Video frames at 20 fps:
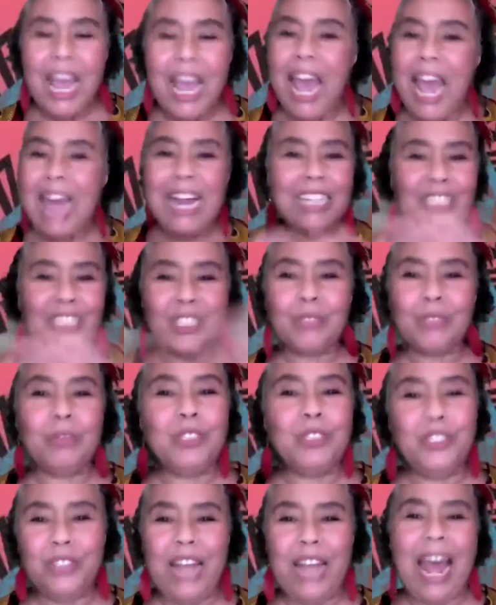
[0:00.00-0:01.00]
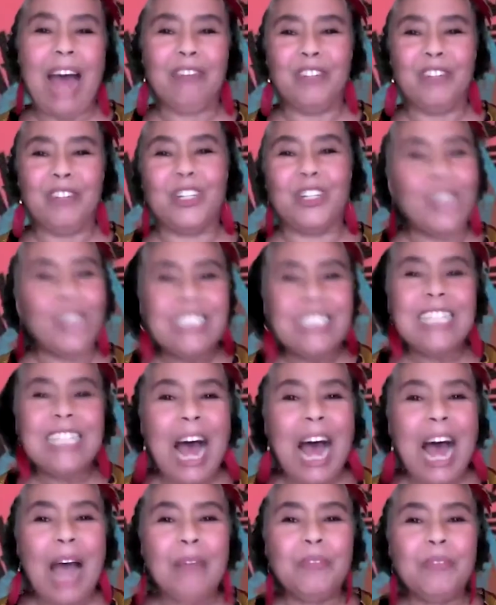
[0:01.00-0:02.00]
And I just want you to have a good
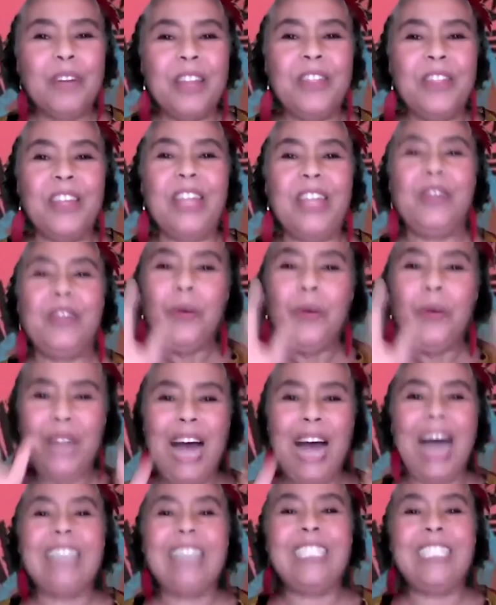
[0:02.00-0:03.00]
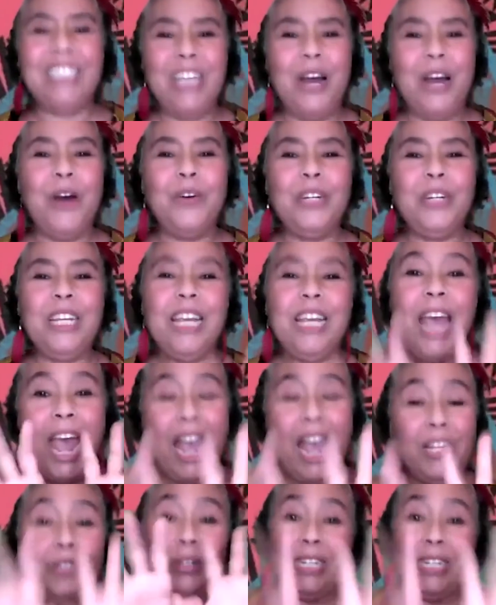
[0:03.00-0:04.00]
time with it with Auntie Oni
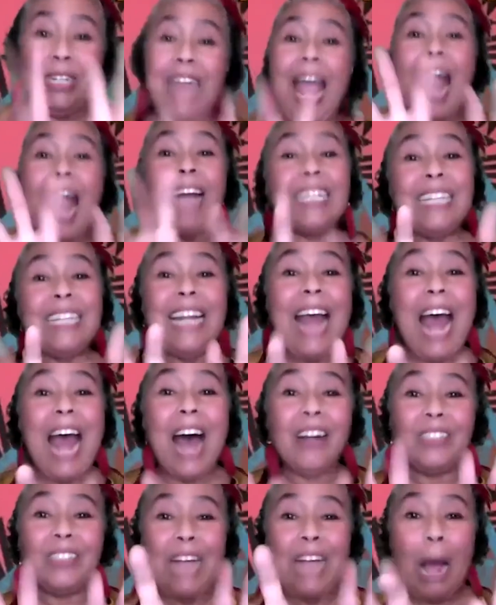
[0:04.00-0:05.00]
and you can act it out,